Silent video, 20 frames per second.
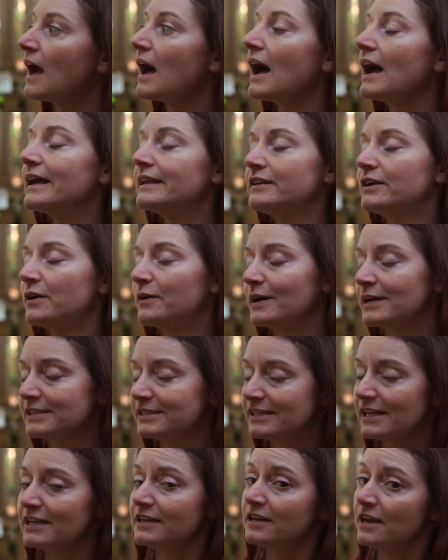I know I
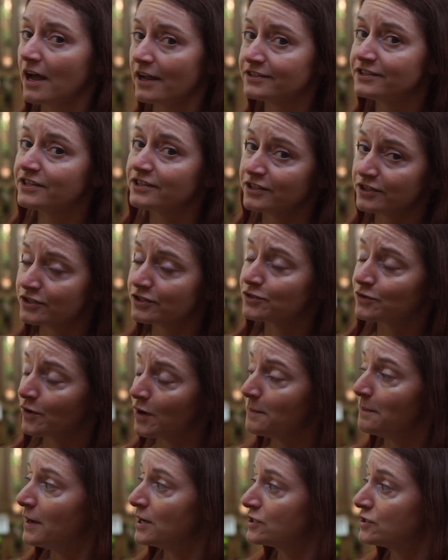said not to destroy
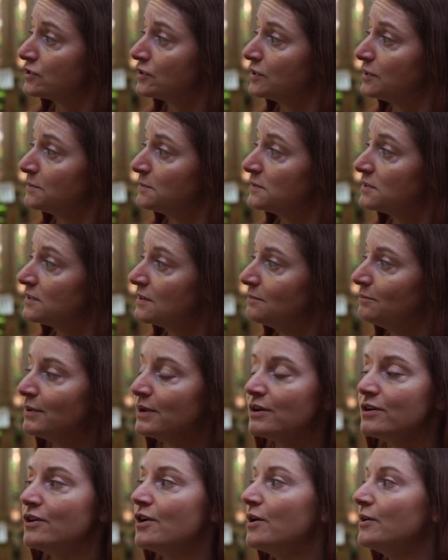mushrooms, but
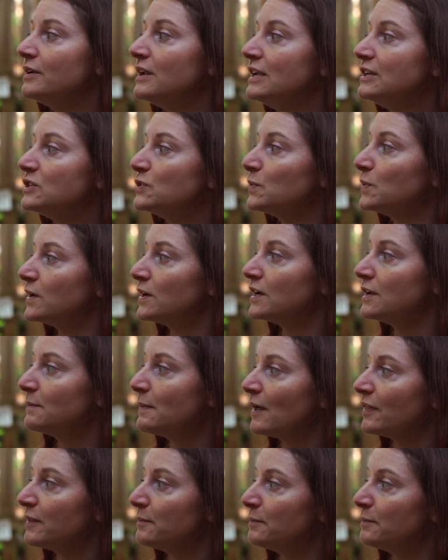no need to worry about the